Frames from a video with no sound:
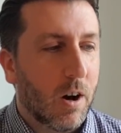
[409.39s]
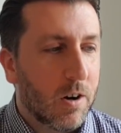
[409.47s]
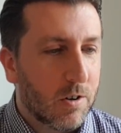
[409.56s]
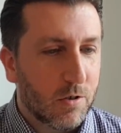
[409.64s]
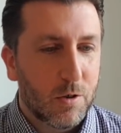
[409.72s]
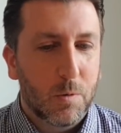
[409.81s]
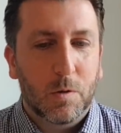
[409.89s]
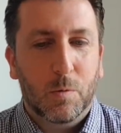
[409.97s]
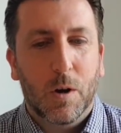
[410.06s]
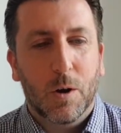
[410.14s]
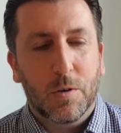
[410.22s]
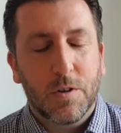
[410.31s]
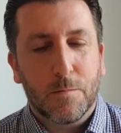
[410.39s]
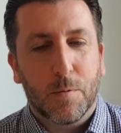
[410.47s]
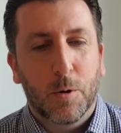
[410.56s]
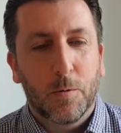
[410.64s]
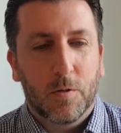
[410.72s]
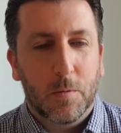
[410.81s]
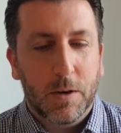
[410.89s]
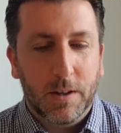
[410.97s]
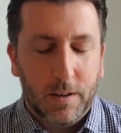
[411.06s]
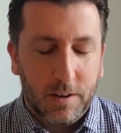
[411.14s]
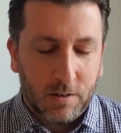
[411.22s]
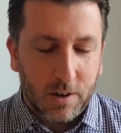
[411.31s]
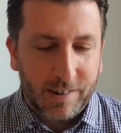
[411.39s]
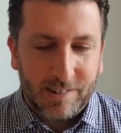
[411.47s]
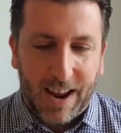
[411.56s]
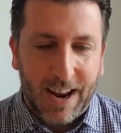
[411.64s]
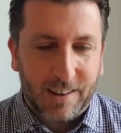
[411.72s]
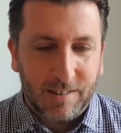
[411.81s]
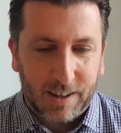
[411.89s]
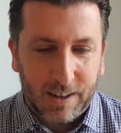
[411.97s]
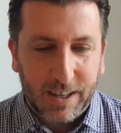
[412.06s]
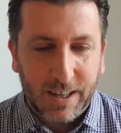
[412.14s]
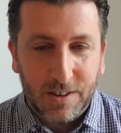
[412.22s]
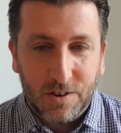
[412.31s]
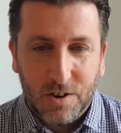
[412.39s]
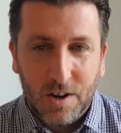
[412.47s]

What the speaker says: Arsenal as well just proved to me that this guy tactically is